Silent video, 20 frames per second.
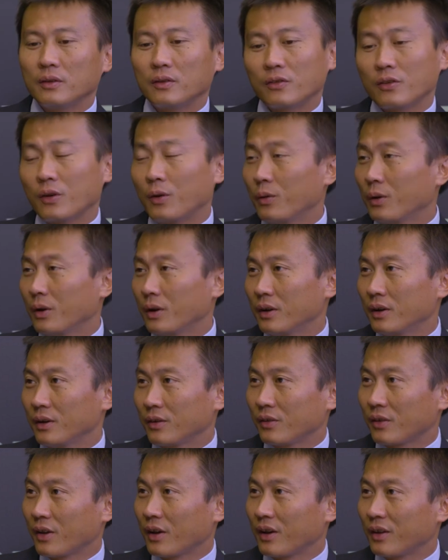Solar
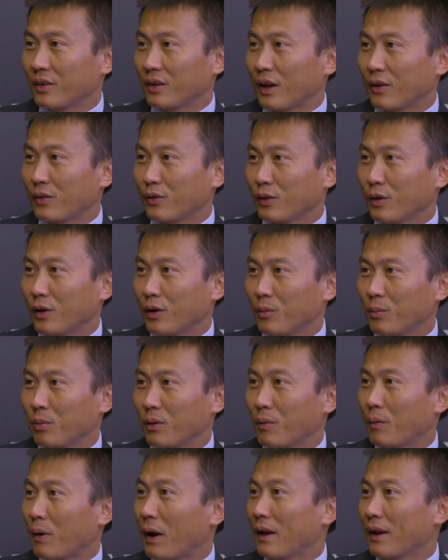cell does not
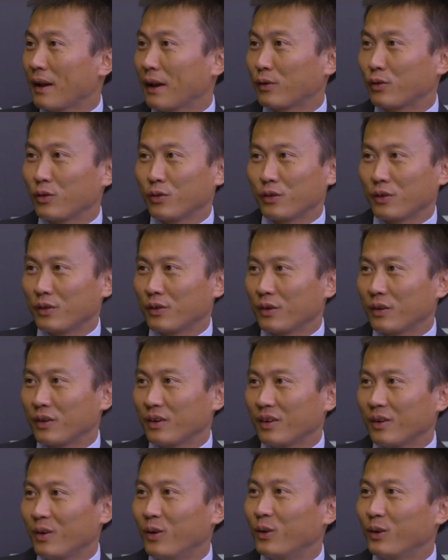provide electricity
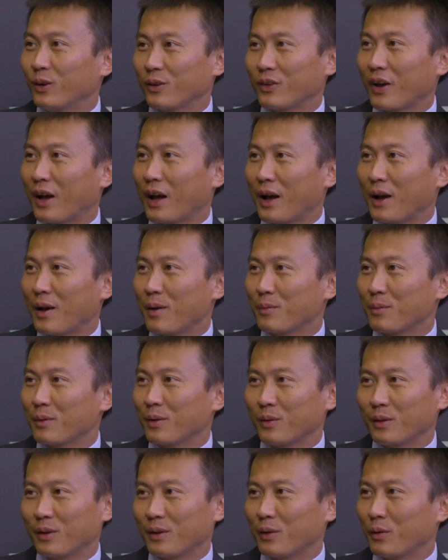all the time,
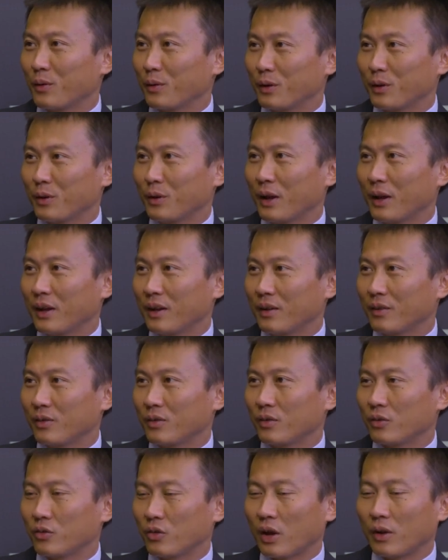only during the day
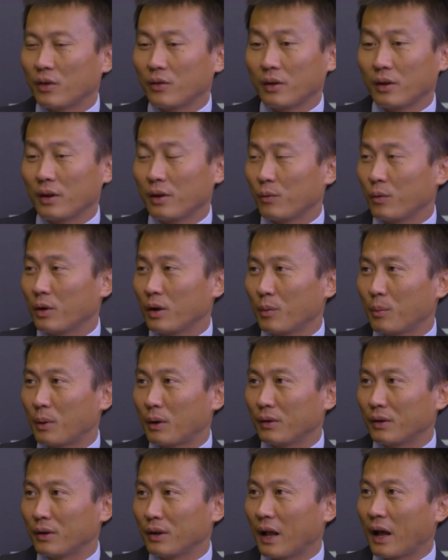it's generating, what
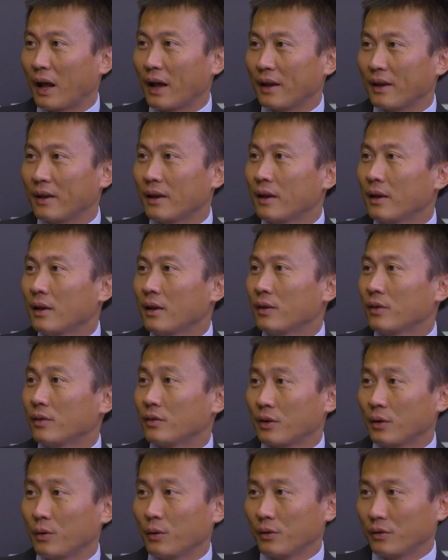about the night?
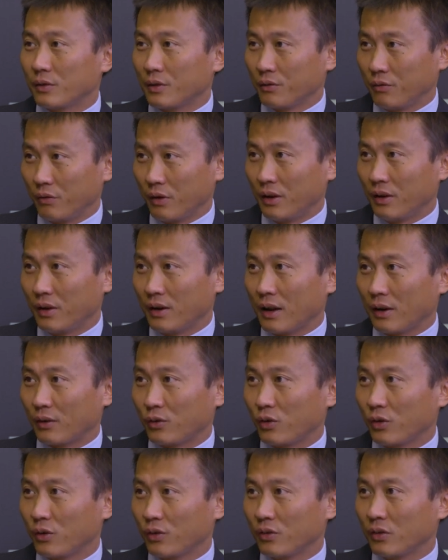So is the wind
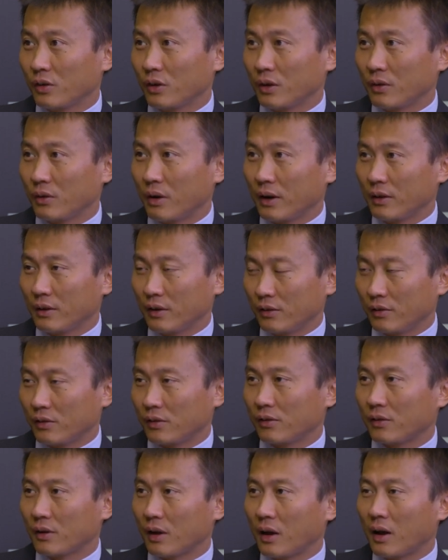electricity, right?
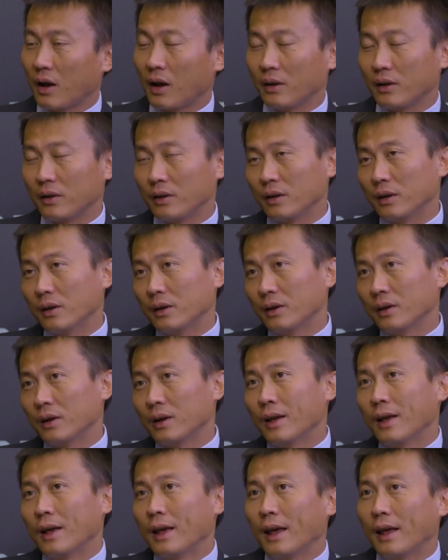These are the
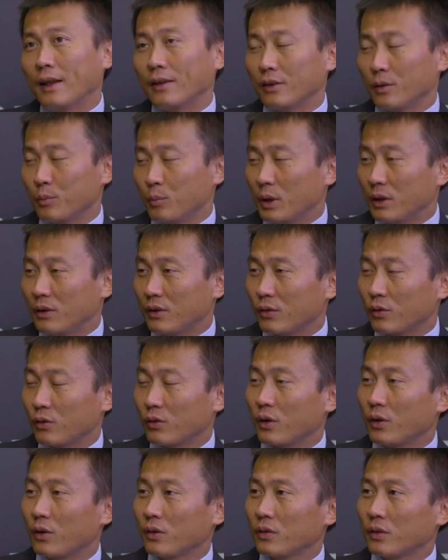intermittent
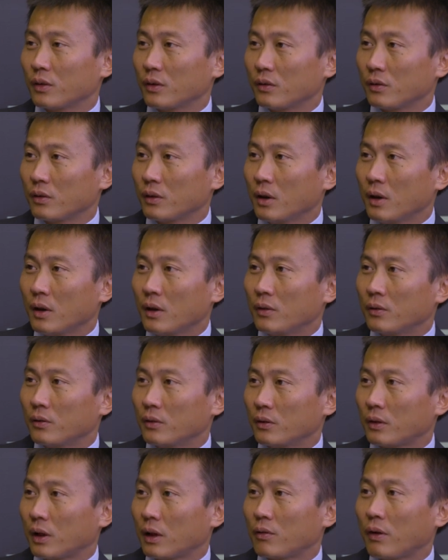sources.
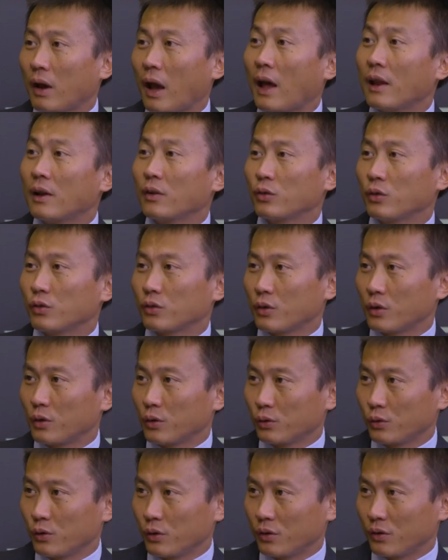So that's why energy
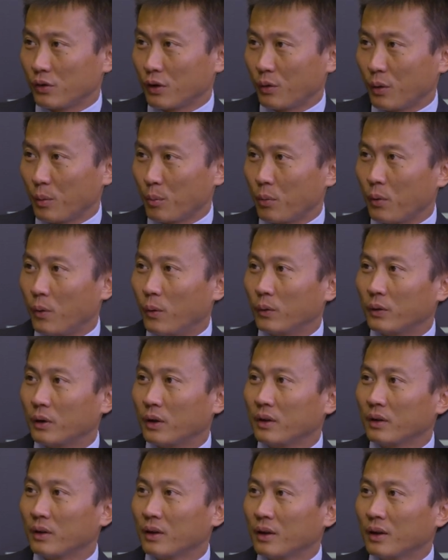storage is so
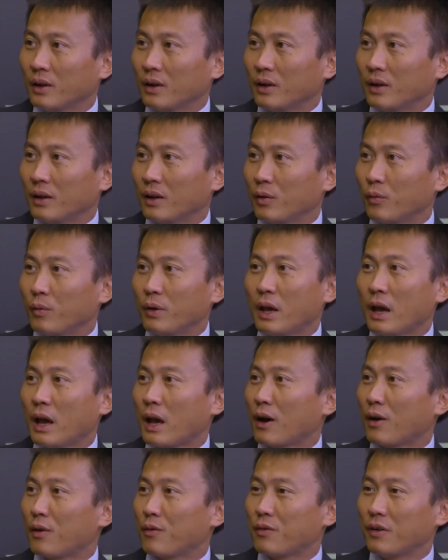important. You know, we
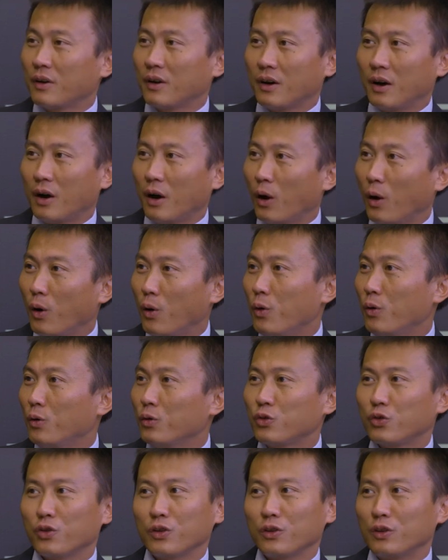have
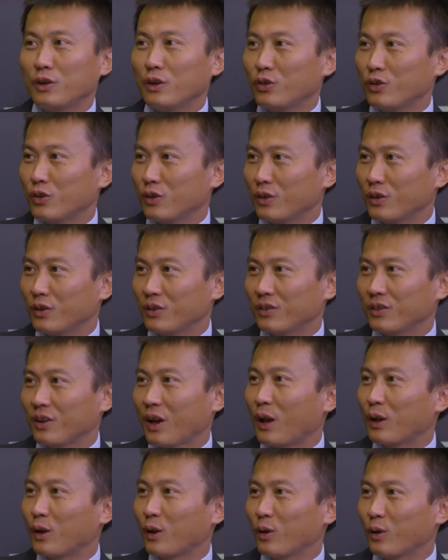old traditional
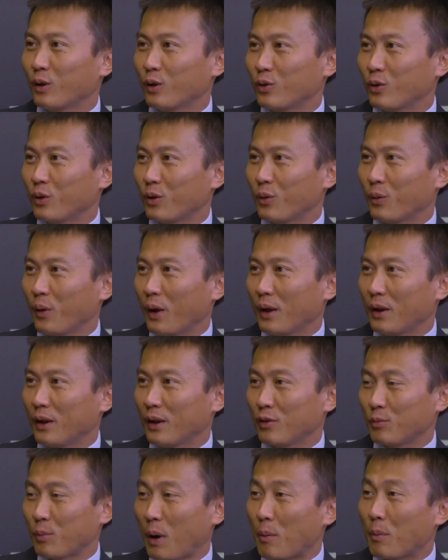technology already.
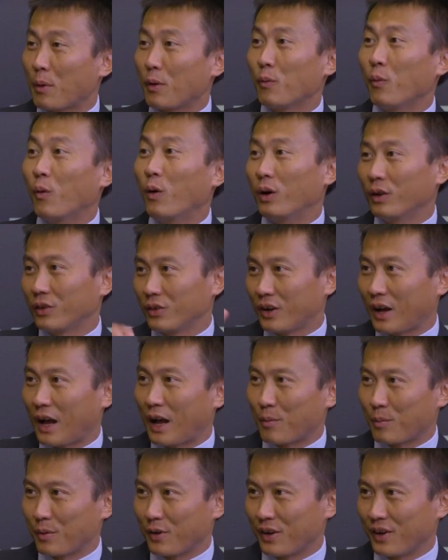It's pumping water
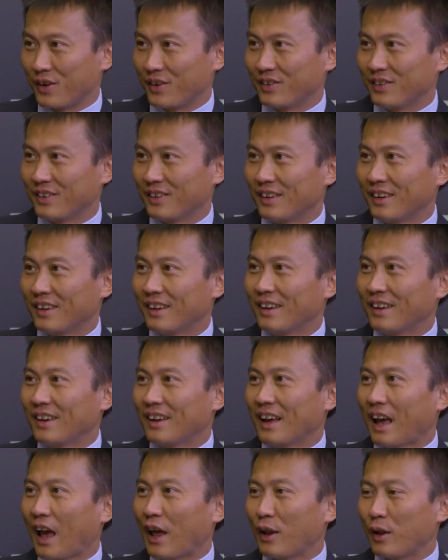uphill,
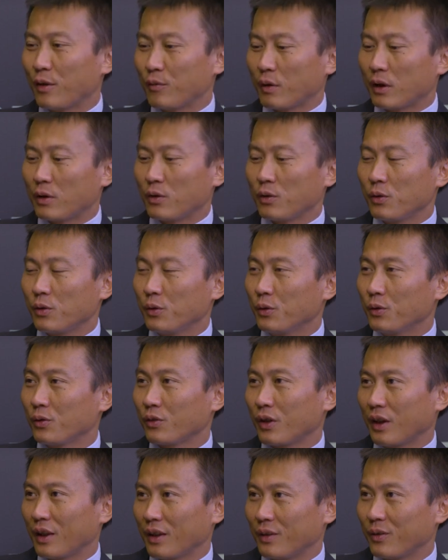and then when you
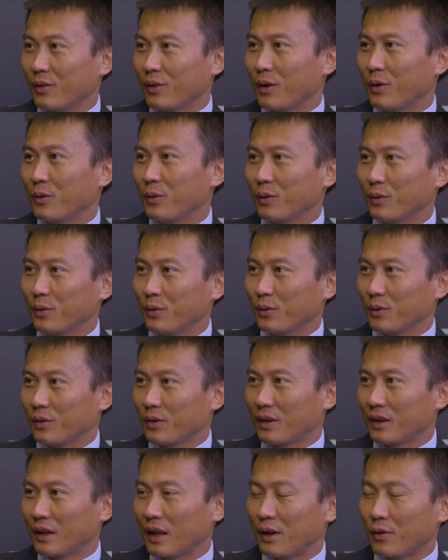use it, you know, you
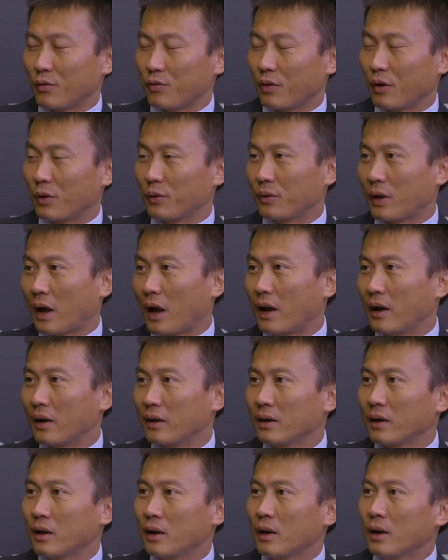let it flow
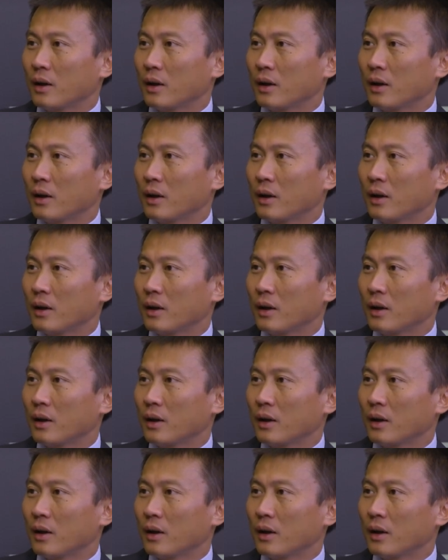down.